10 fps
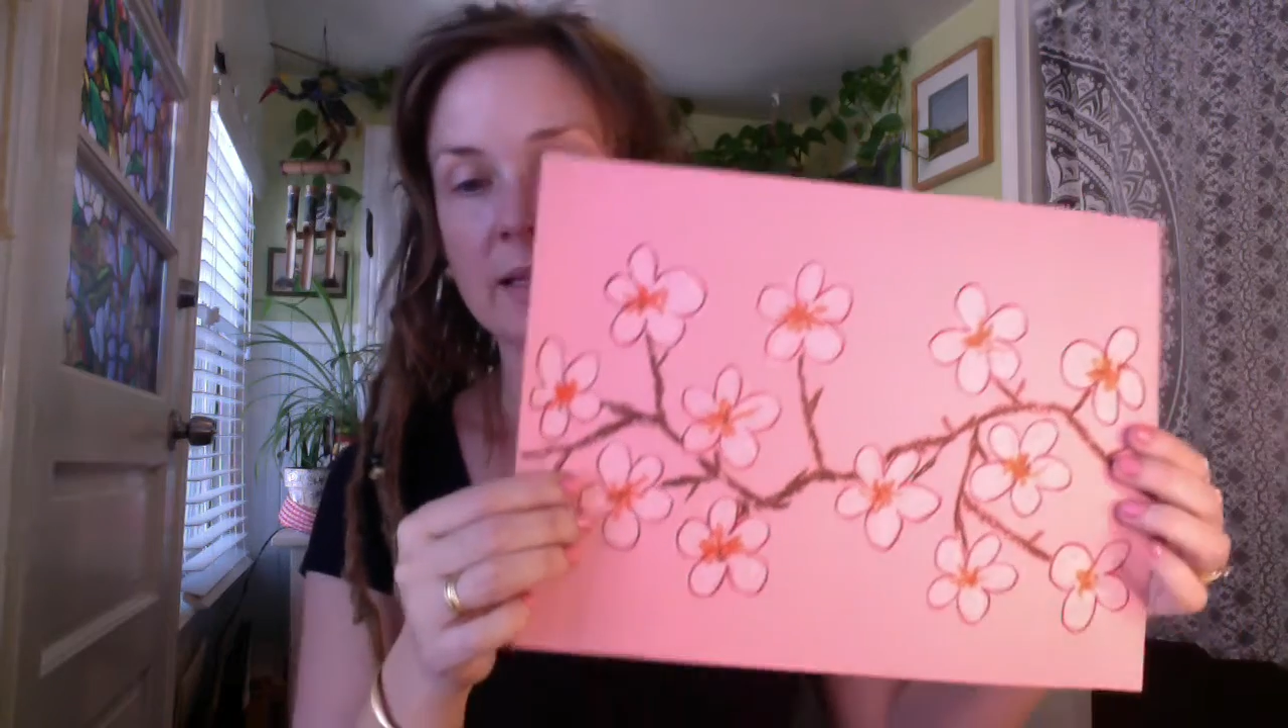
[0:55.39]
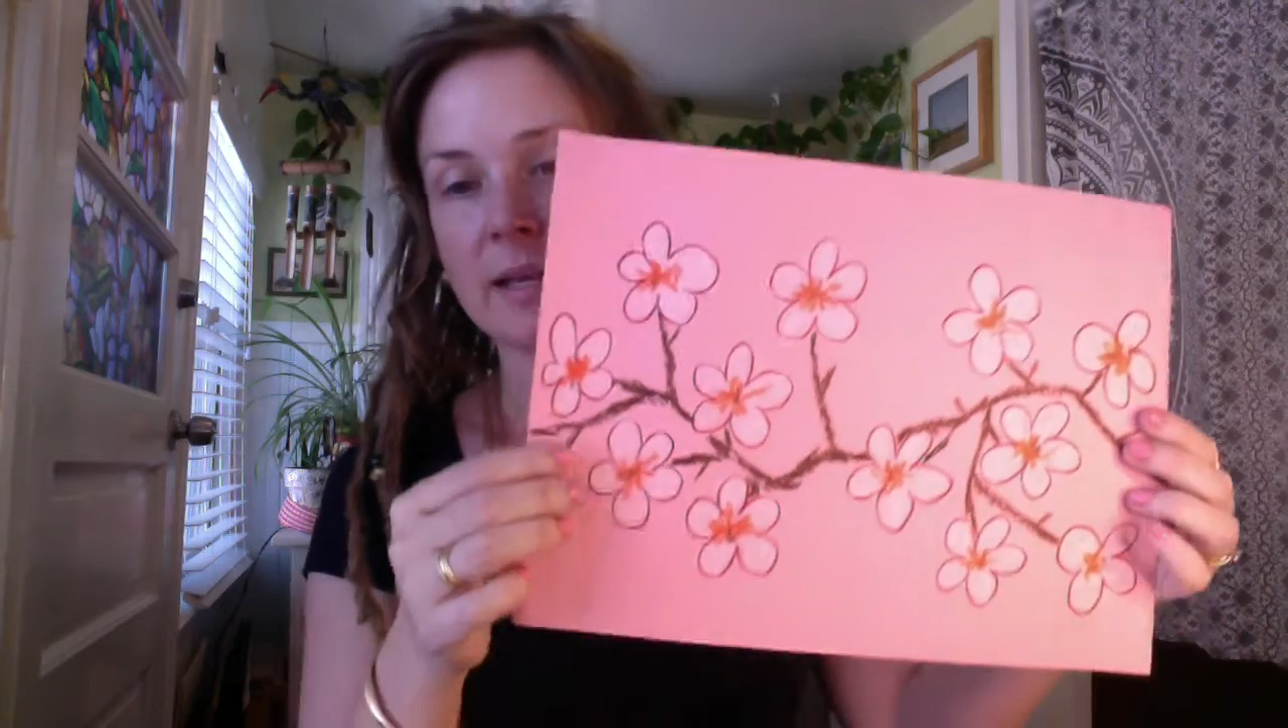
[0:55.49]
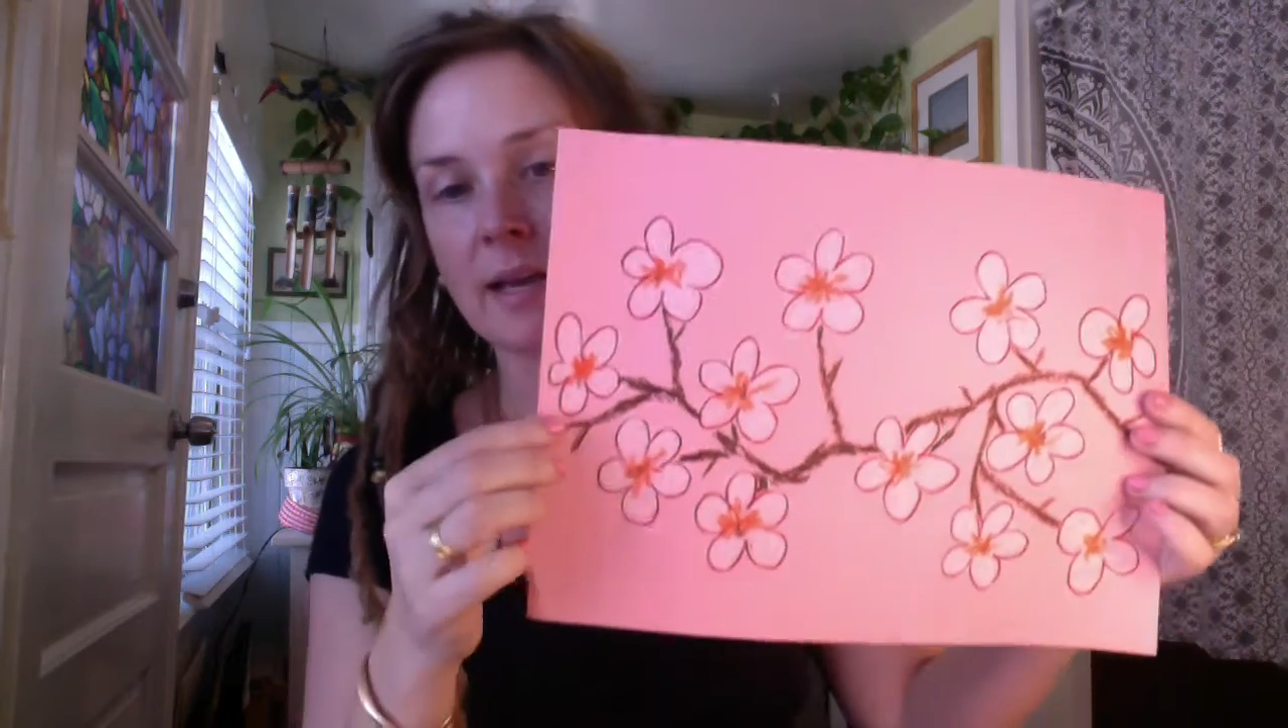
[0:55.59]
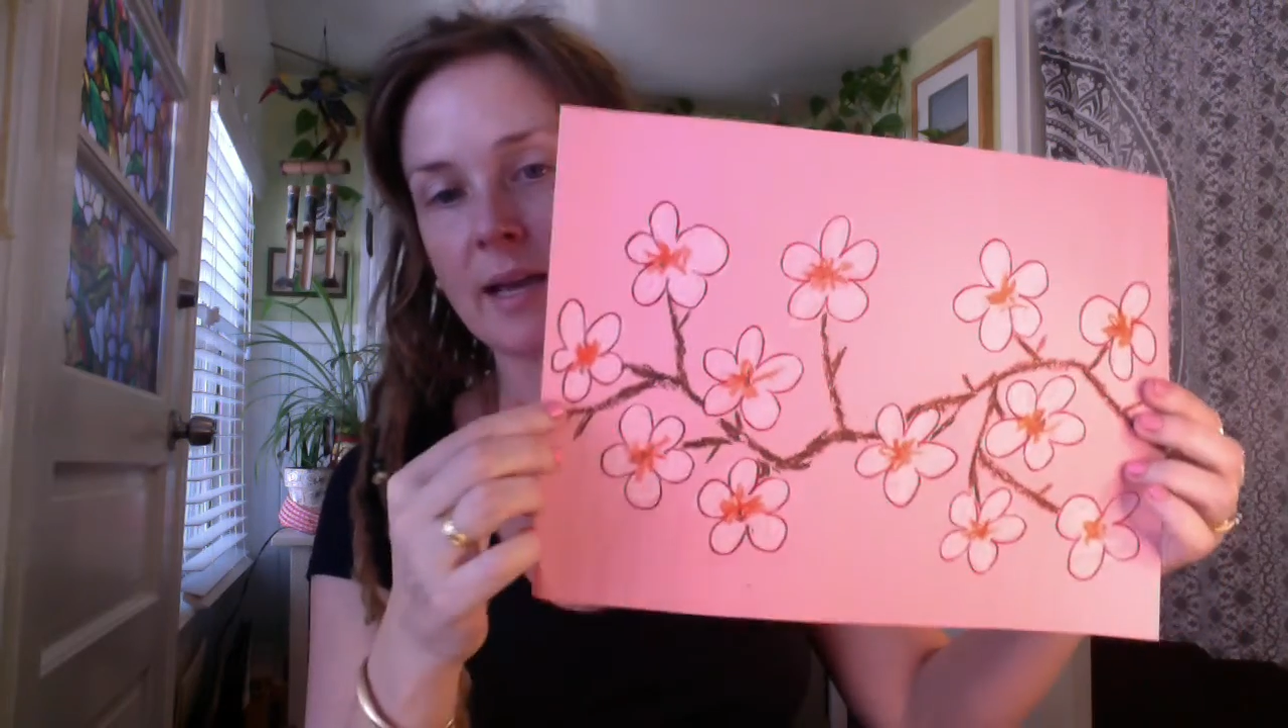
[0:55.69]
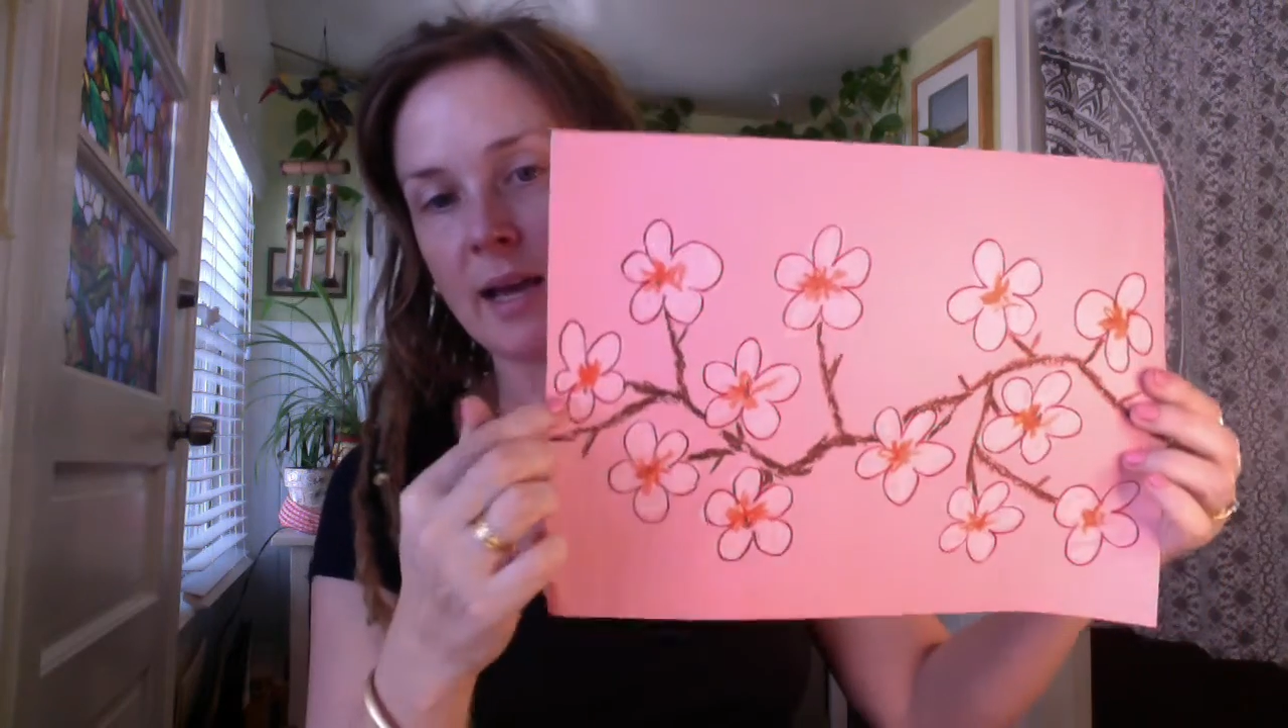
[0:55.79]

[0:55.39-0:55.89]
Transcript: And then I